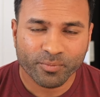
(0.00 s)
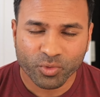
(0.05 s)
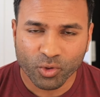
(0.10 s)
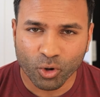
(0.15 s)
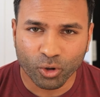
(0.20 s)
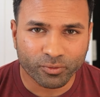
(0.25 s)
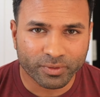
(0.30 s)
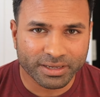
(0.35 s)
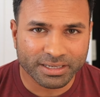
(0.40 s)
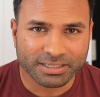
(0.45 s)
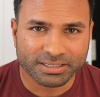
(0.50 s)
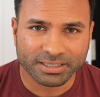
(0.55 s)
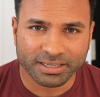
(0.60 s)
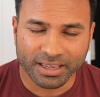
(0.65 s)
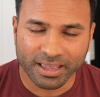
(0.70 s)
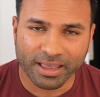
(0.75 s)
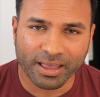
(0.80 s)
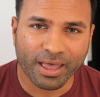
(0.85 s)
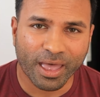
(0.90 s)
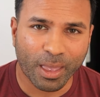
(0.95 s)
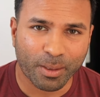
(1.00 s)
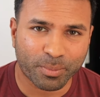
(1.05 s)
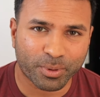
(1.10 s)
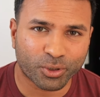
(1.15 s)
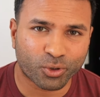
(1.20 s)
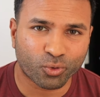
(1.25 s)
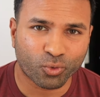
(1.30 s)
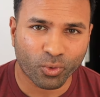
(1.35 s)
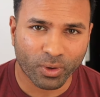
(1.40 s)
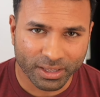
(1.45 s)
always happy
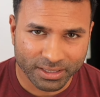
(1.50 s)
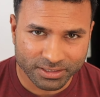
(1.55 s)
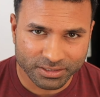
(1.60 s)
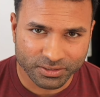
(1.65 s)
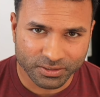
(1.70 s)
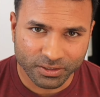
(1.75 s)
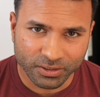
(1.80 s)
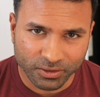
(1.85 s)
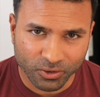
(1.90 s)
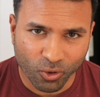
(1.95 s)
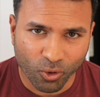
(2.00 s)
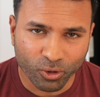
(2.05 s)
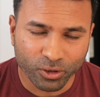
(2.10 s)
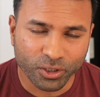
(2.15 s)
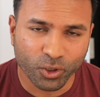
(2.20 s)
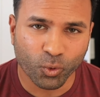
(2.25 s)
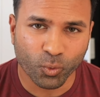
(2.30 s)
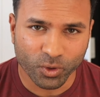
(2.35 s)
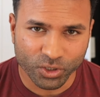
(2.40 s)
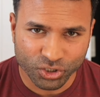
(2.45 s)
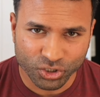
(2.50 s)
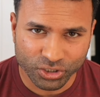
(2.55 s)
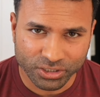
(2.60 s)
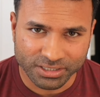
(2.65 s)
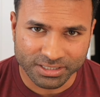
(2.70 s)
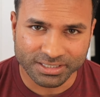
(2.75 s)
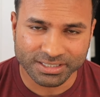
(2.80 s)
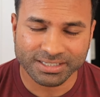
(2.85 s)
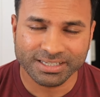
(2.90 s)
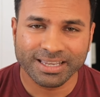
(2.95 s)
to answer all the
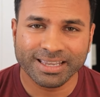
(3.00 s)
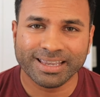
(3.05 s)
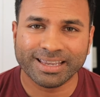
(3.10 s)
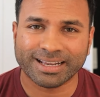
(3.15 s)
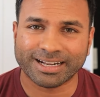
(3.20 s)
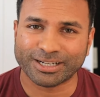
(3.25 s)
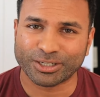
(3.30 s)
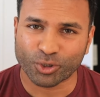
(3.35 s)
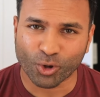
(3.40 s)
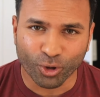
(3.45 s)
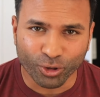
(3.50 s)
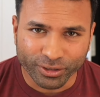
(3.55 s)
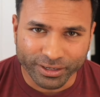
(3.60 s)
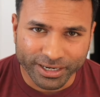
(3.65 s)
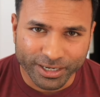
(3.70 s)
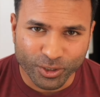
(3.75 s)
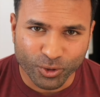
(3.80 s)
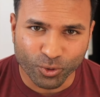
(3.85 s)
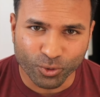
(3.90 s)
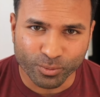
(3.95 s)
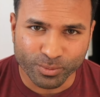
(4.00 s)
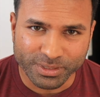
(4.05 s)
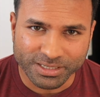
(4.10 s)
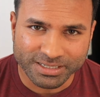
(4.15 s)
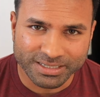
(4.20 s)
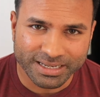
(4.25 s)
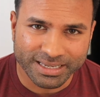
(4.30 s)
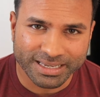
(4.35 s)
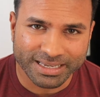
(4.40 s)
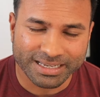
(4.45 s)
questions and tolerate your
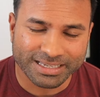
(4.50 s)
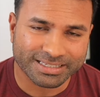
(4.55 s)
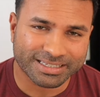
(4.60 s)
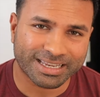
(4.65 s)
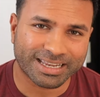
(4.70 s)
mistakes,